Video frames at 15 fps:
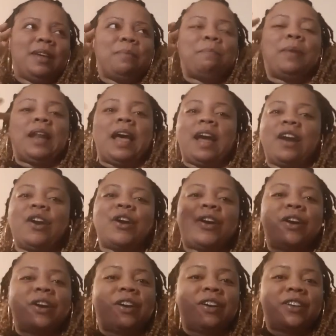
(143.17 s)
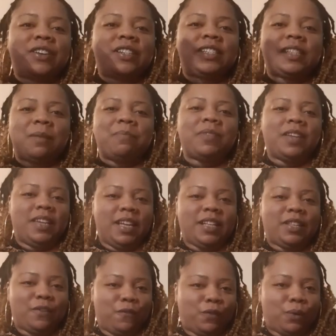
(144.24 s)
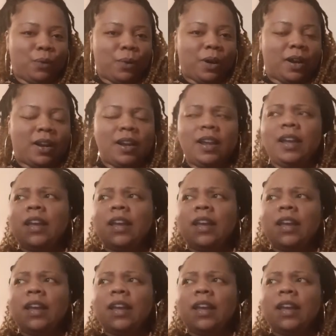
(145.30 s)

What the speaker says: but I heard something hit the floor.